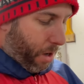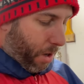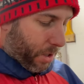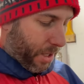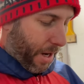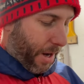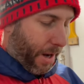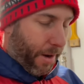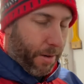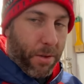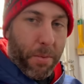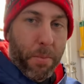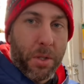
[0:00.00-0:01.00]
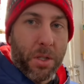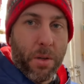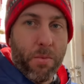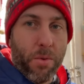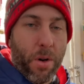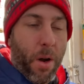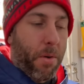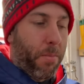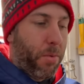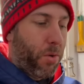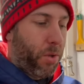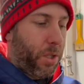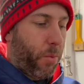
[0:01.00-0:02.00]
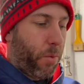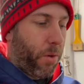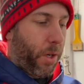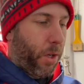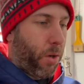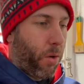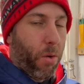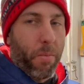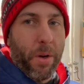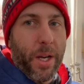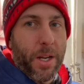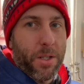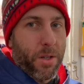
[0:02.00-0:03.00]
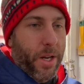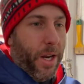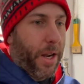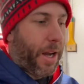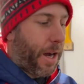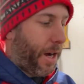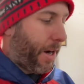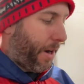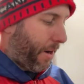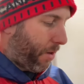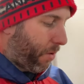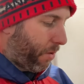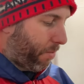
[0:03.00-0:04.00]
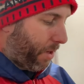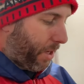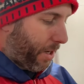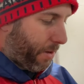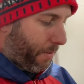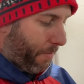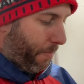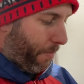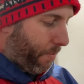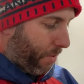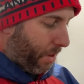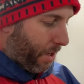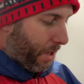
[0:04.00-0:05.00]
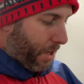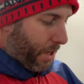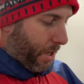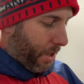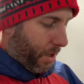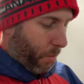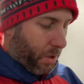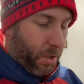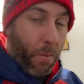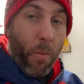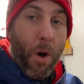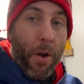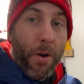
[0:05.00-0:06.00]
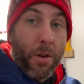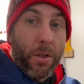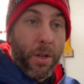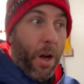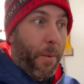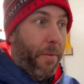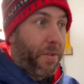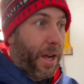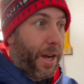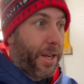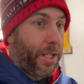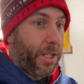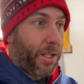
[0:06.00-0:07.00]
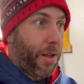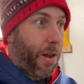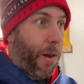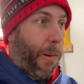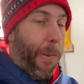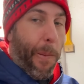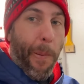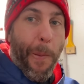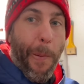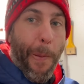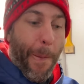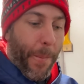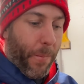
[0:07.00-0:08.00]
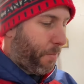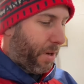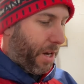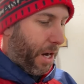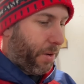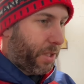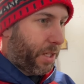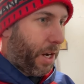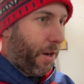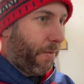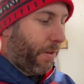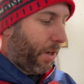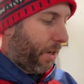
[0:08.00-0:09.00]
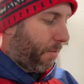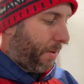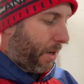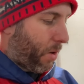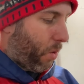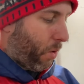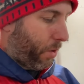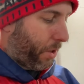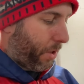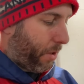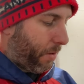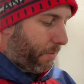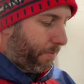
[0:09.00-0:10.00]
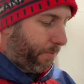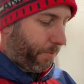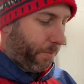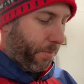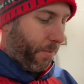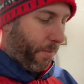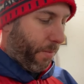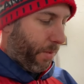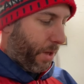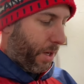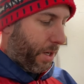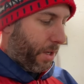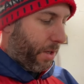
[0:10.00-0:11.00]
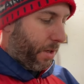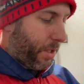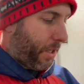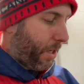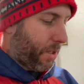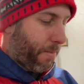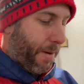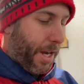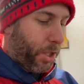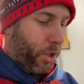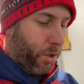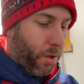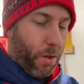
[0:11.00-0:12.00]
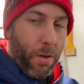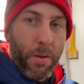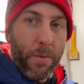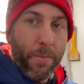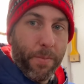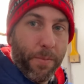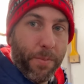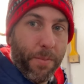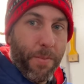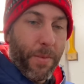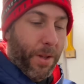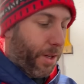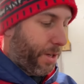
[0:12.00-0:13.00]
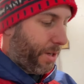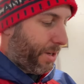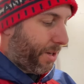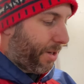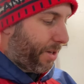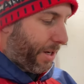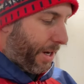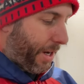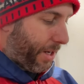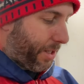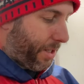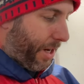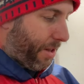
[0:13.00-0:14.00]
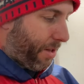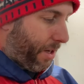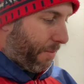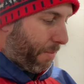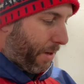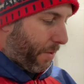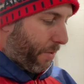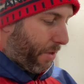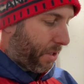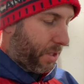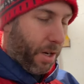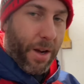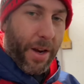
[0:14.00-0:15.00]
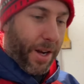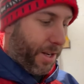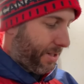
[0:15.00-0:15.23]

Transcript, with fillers: I had to put some rubber boots. He told me yesterday, the guy told me that there was some water on top of the ice, but now it's kind of a little bit colder. Still some action though. I can see Anthony playing with his line